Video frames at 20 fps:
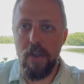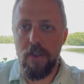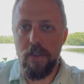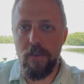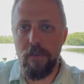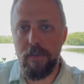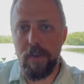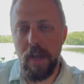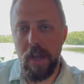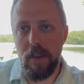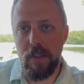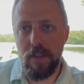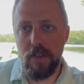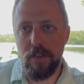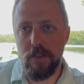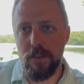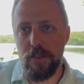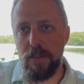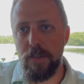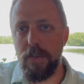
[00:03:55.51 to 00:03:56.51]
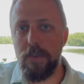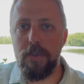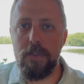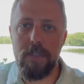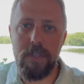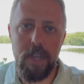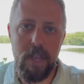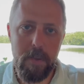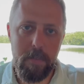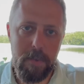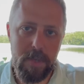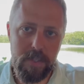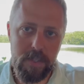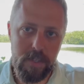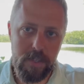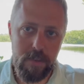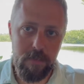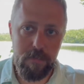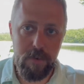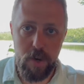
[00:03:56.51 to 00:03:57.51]
you've got these 2 statements
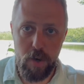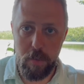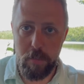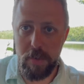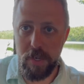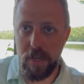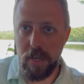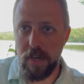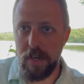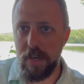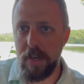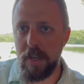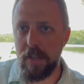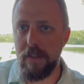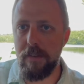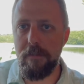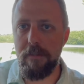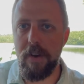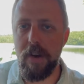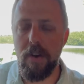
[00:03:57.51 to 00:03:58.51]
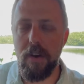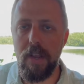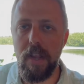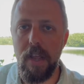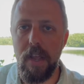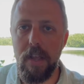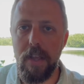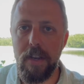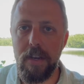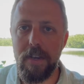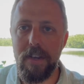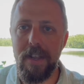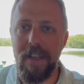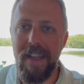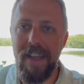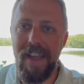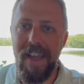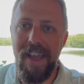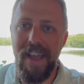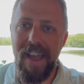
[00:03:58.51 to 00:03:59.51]
at the very beginning and the very end.
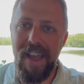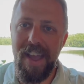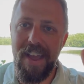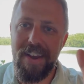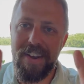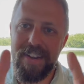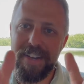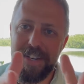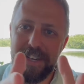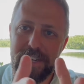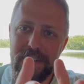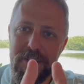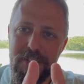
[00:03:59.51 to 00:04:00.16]
And in